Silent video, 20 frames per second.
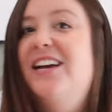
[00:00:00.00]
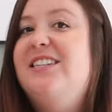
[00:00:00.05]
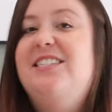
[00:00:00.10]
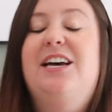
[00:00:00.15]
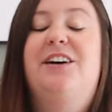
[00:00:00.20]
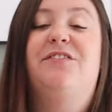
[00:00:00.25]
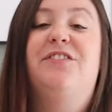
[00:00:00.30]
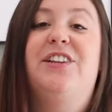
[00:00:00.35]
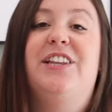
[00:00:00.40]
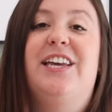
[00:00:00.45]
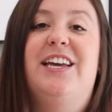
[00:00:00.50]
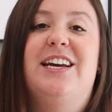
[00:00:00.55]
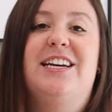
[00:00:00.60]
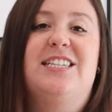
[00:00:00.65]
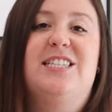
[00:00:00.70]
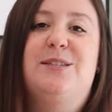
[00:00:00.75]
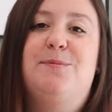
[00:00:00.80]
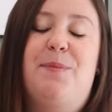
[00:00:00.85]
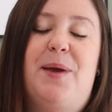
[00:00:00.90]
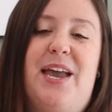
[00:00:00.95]
definitely
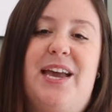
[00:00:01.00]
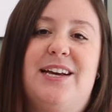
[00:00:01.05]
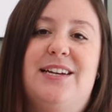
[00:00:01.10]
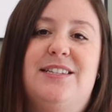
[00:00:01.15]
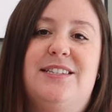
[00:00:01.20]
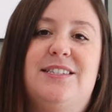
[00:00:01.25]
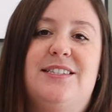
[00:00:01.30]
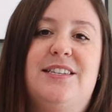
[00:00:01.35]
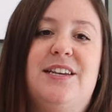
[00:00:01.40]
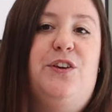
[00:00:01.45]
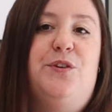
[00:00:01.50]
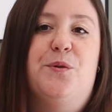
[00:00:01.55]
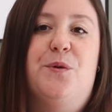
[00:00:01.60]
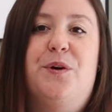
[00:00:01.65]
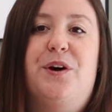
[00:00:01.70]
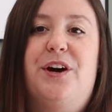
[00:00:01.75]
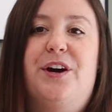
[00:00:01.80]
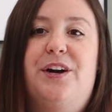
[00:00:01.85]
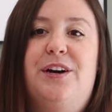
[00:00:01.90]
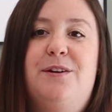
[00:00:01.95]
expands
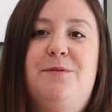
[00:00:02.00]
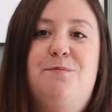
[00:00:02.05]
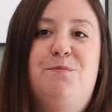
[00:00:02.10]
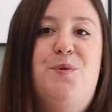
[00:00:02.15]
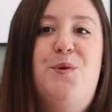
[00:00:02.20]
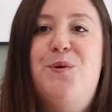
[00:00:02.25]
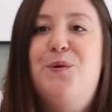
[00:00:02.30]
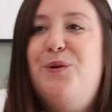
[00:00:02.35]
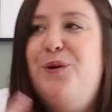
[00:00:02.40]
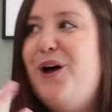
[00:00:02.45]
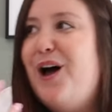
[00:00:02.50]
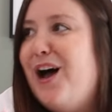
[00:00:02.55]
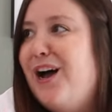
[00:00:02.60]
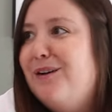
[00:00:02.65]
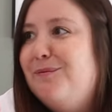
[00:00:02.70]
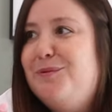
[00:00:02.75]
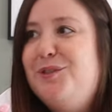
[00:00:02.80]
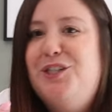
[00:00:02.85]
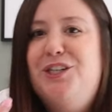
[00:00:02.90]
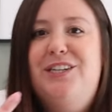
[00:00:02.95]
your pool
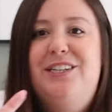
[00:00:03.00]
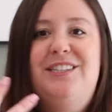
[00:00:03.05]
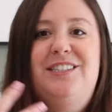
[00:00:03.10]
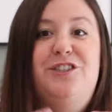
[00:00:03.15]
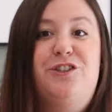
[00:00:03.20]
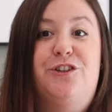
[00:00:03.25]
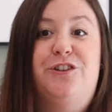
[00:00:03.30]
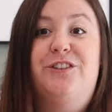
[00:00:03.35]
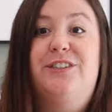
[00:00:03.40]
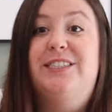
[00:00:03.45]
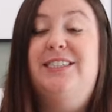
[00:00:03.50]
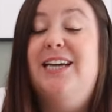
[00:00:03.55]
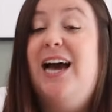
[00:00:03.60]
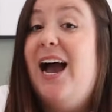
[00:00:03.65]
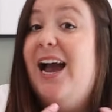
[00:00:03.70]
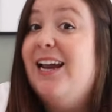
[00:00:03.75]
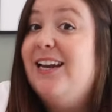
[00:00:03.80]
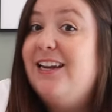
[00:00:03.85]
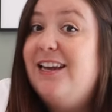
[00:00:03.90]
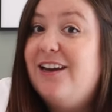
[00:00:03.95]
options, your
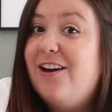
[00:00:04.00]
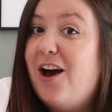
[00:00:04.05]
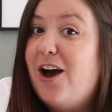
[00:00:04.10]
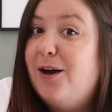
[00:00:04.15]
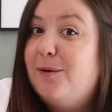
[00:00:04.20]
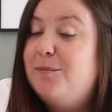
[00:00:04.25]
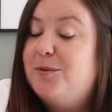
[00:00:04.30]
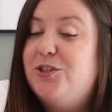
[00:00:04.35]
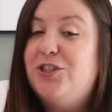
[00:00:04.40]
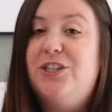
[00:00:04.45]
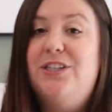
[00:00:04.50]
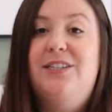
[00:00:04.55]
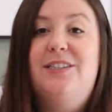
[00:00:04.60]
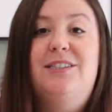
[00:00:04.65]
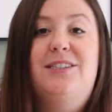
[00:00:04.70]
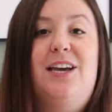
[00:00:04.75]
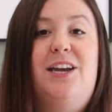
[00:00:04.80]
dining options.